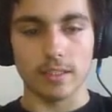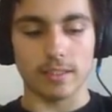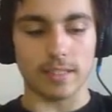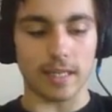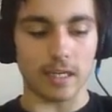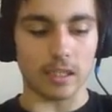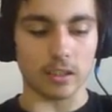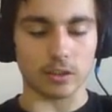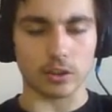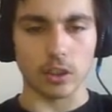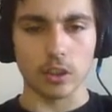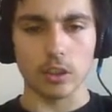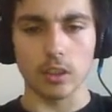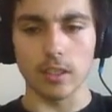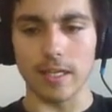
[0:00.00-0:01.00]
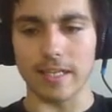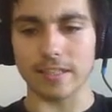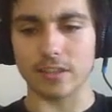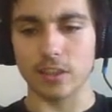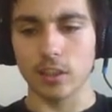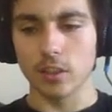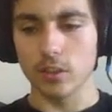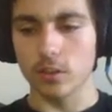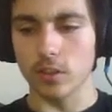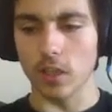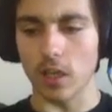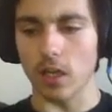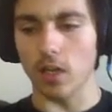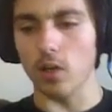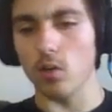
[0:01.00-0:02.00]
Can't let
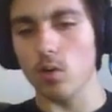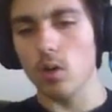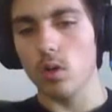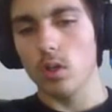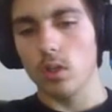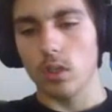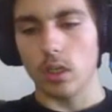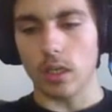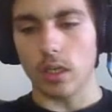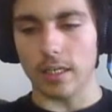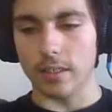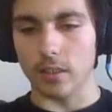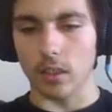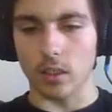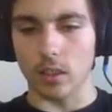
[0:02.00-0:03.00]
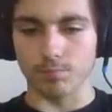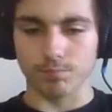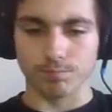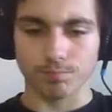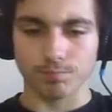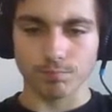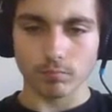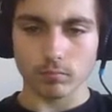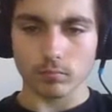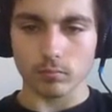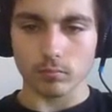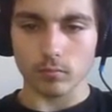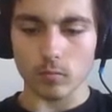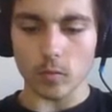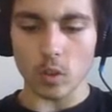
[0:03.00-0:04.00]
go. And um,
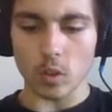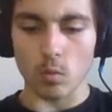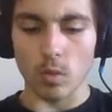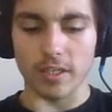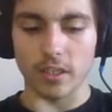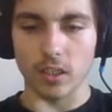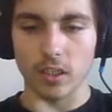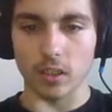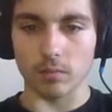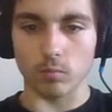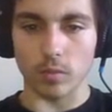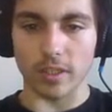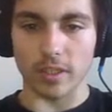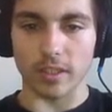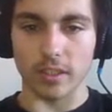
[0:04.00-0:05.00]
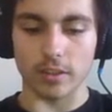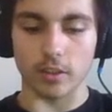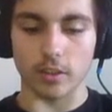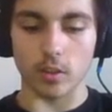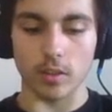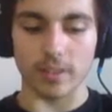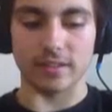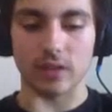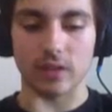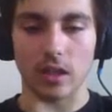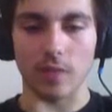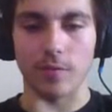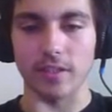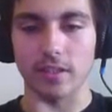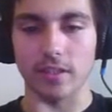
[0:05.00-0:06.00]
we're gonna we're gonna do it this time. I
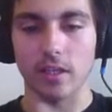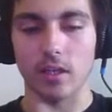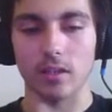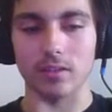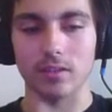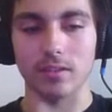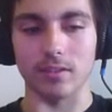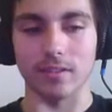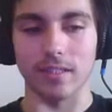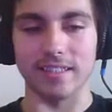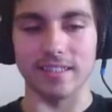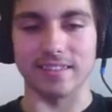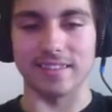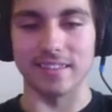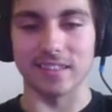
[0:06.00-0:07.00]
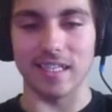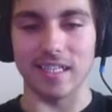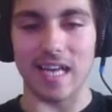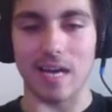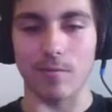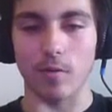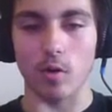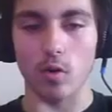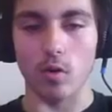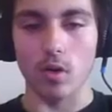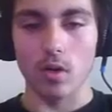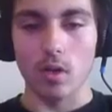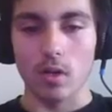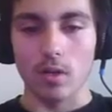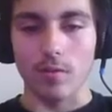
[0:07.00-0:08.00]
think that this is a level
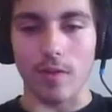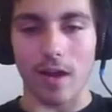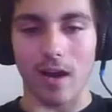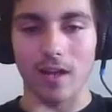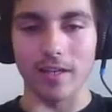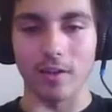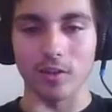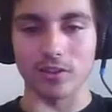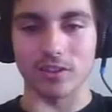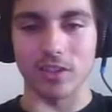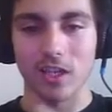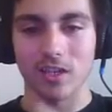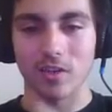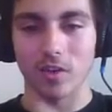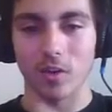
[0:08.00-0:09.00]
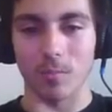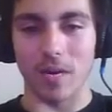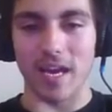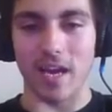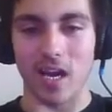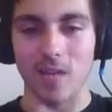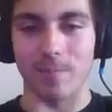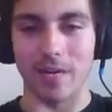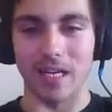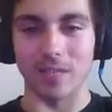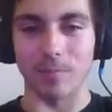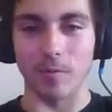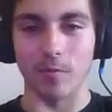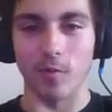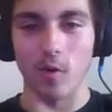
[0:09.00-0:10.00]
that I got stuck on on my iPad
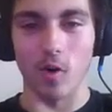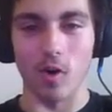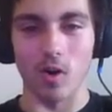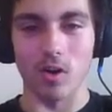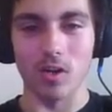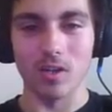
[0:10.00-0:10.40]
before.